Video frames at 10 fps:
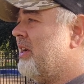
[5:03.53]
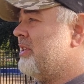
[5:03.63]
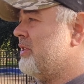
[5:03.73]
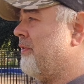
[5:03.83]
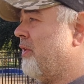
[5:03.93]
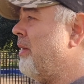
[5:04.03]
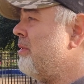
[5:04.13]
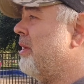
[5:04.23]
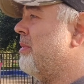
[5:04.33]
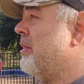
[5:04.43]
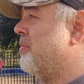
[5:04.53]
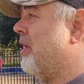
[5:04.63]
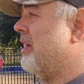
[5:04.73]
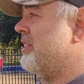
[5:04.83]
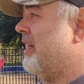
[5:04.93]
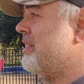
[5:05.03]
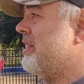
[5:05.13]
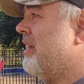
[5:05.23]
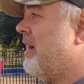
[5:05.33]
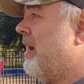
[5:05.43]
So for upcoming projects,
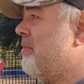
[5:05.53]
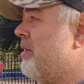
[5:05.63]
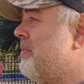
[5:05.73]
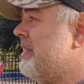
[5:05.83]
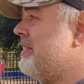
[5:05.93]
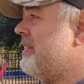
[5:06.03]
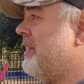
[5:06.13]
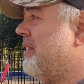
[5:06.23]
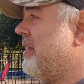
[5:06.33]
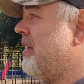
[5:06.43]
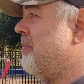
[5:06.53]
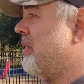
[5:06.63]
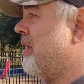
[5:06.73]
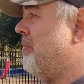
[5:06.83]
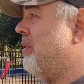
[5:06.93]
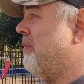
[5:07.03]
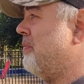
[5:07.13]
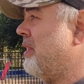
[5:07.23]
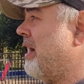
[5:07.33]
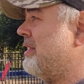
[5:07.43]
I'm going to be tilling up a couple of
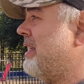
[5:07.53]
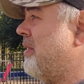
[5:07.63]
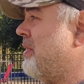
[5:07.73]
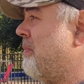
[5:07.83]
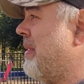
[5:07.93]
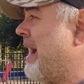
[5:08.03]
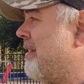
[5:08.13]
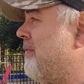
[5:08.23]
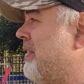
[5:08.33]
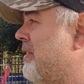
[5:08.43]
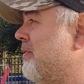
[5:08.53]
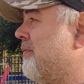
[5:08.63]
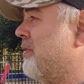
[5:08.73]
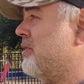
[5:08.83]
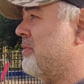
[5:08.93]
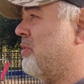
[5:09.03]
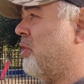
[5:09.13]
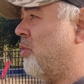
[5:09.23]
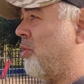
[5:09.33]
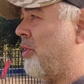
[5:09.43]
plots out in the backfield for some
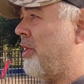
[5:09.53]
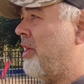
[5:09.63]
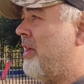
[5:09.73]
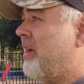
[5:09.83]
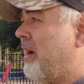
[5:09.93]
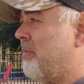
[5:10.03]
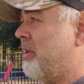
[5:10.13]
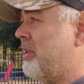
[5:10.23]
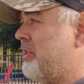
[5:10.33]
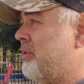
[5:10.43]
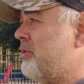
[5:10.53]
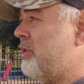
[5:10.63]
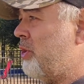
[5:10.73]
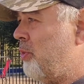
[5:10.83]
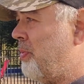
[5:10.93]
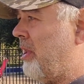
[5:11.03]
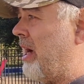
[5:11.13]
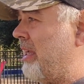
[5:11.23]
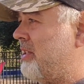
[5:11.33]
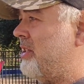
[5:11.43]
corn. I'm going to do 2
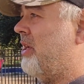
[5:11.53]
plots.